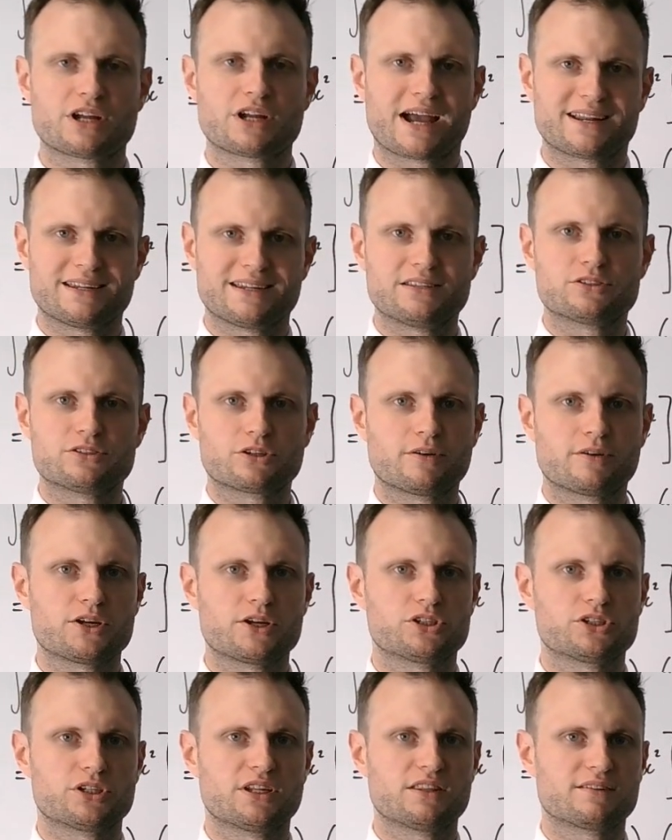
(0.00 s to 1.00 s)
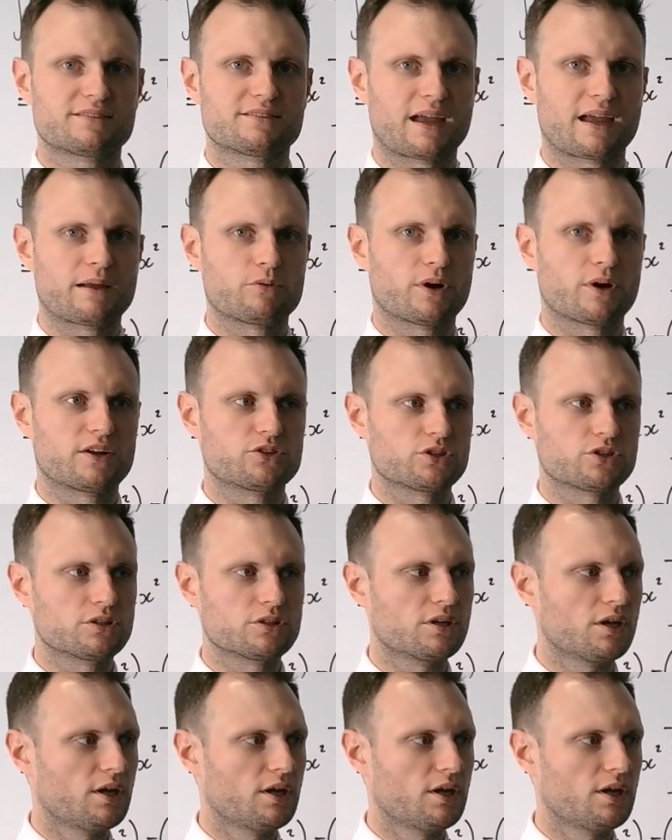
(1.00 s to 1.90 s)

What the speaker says: and integration in the same question.